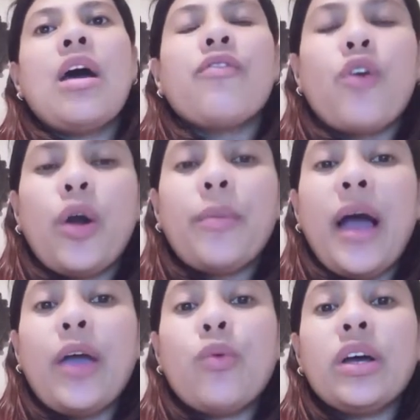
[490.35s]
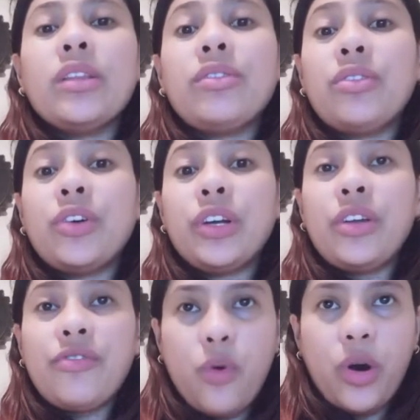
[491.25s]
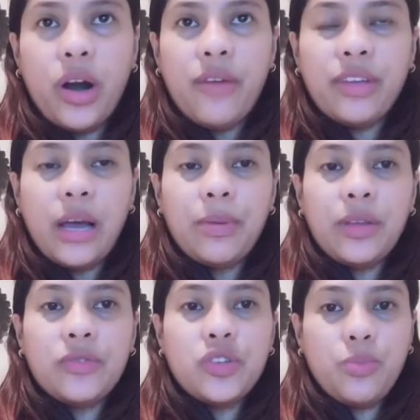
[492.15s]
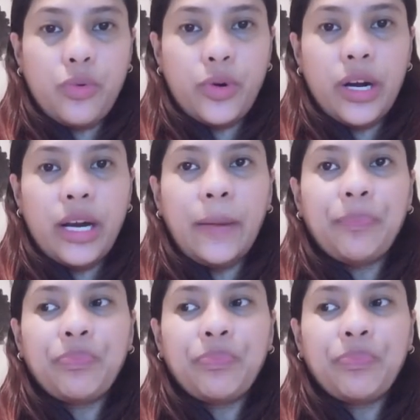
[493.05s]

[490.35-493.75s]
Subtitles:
form I-134 affidavit of support,